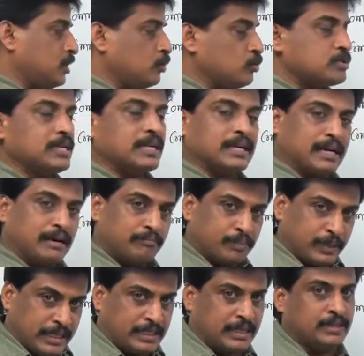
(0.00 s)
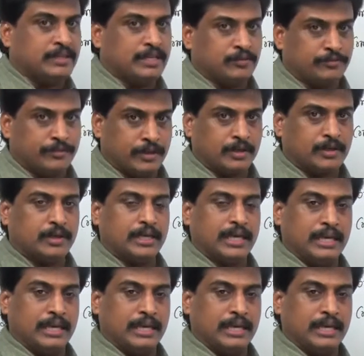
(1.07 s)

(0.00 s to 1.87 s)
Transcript: user completed that work,